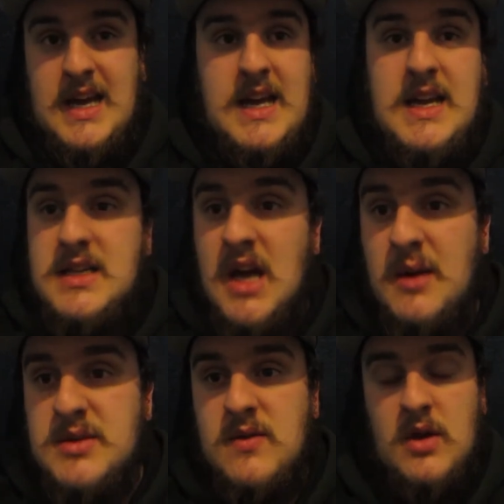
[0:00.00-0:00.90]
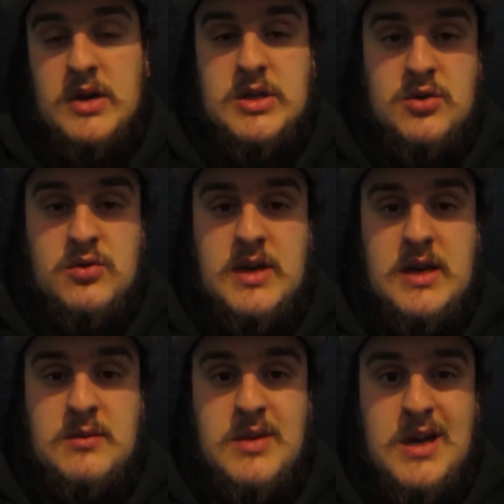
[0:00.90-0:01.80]
eating tubs of ice
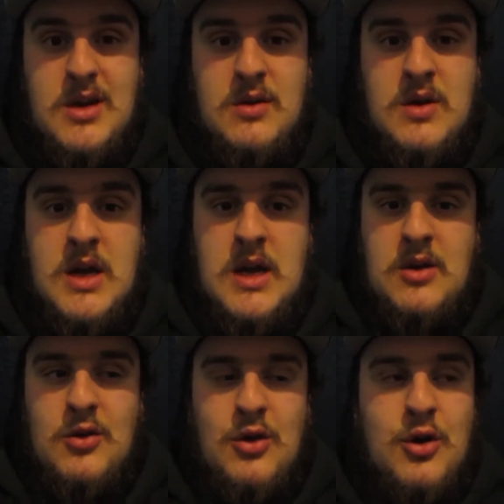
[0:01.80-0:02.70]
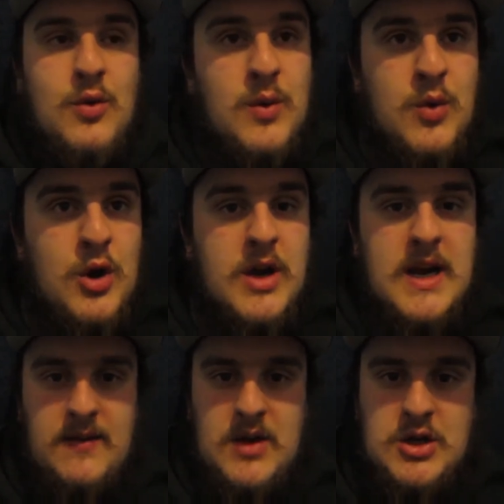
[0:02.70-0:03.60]
cream, you know, or going to work
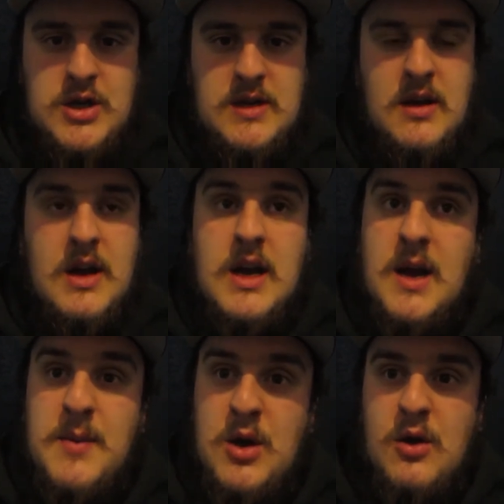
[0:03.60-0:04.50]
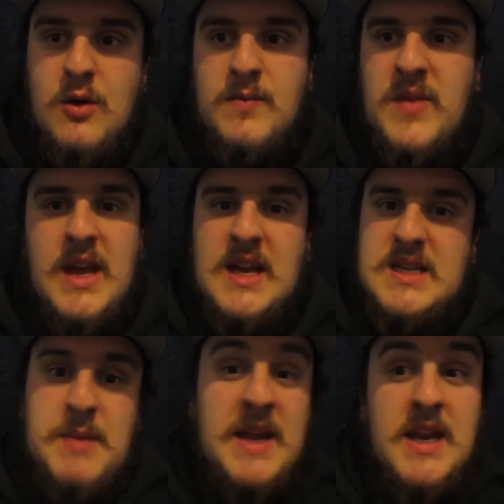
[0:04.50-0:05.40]
and having a shit diet, coming home,
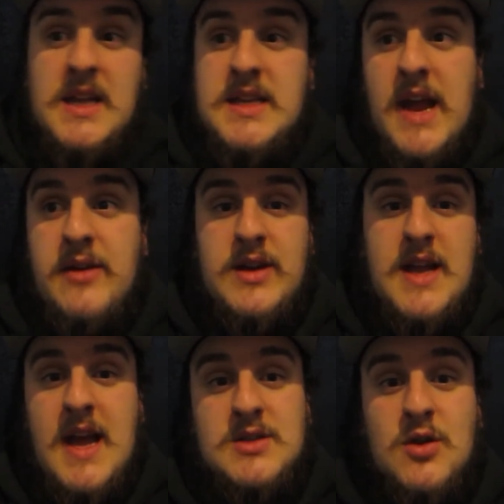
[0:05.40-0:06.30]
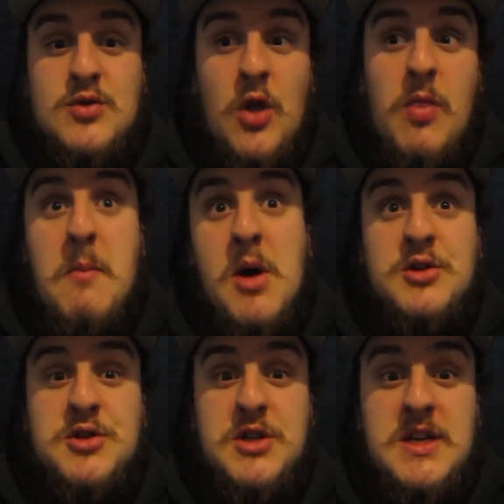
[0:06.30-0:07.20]
spending a tenner in Tesco's on the
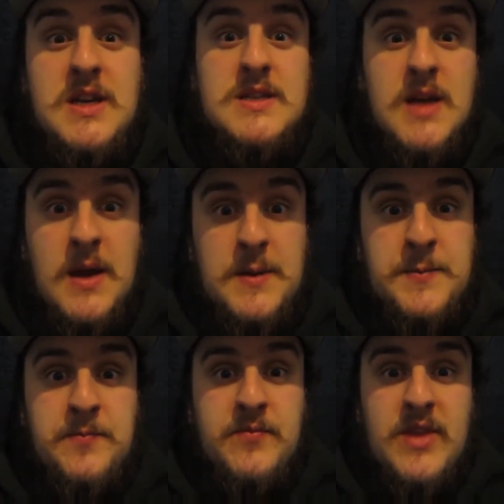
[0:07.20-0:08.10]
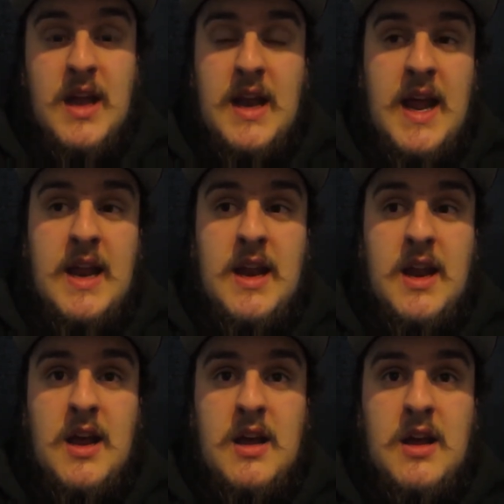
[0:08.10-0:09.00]
munchies, and
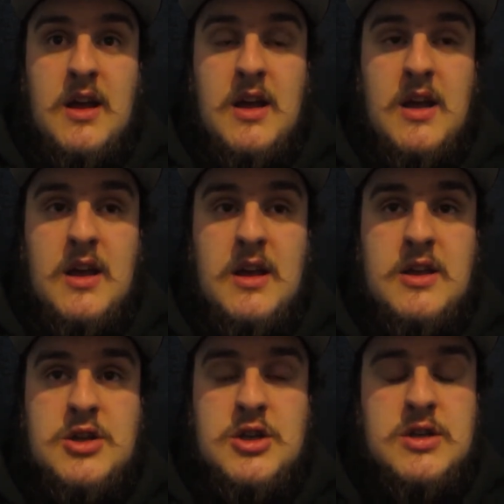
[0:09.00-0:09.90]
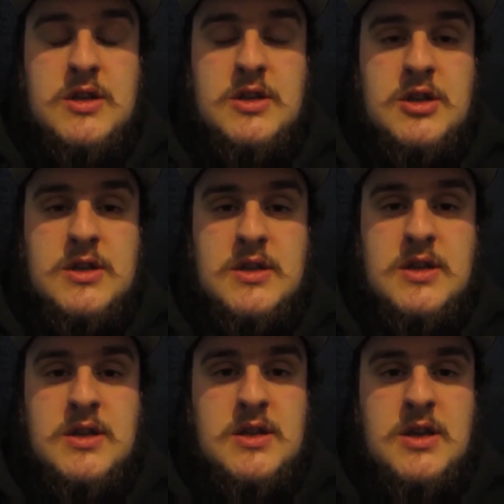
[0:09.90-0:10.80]
then just
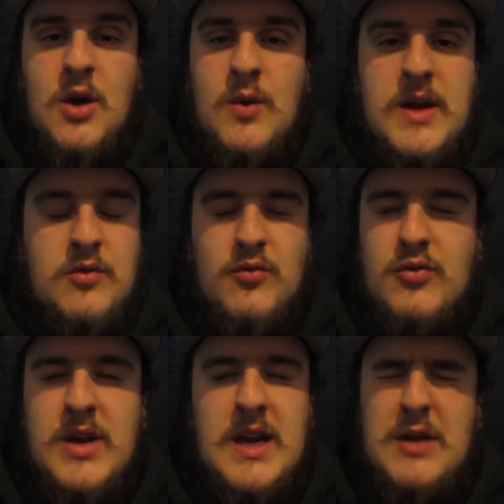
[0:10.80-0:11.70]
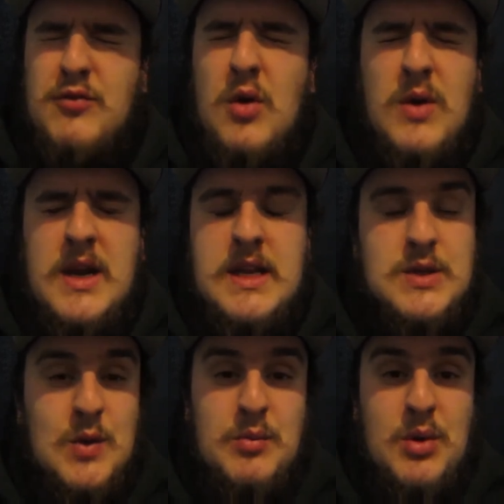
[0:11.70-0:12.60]
going really rolling
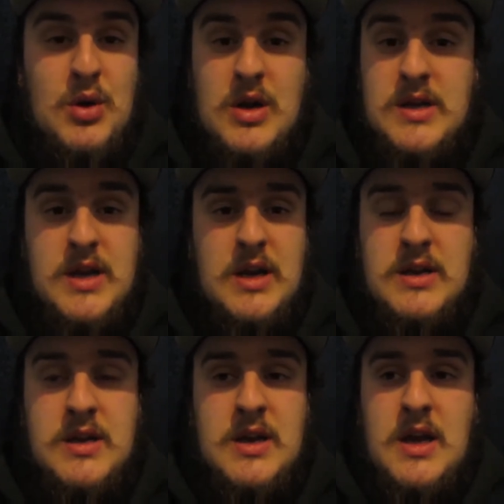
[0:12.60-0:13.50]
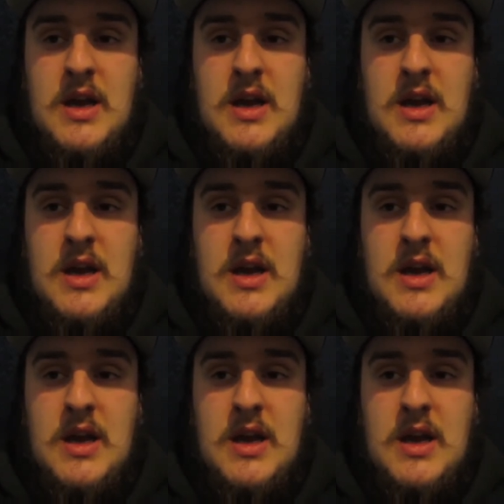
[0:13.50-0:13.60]
into a ball and